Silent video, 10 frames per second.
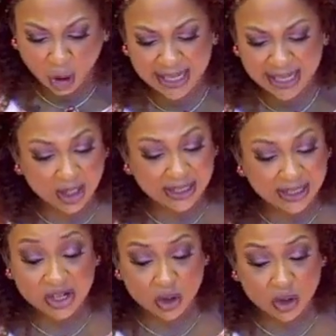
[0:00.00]
not a
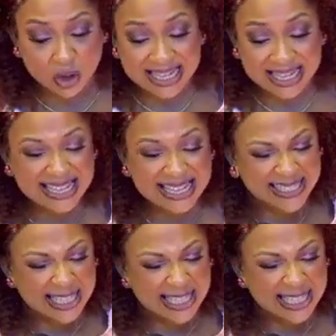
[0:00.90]
result. It is a
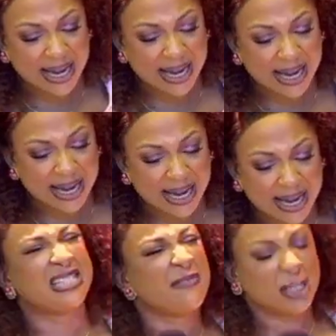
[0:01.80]
state of mind. You must
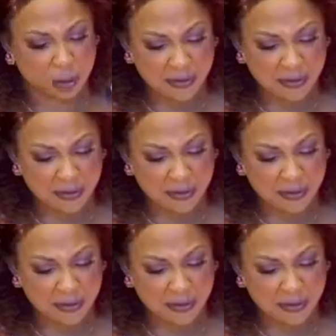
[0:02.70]
live a joyful